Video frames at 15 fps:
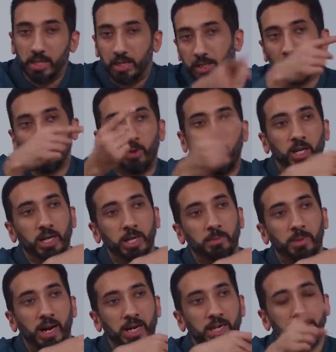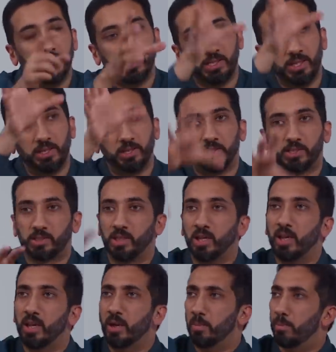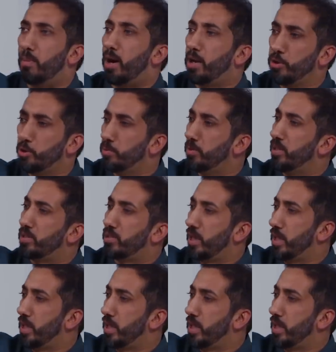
they're walking by and they see this monument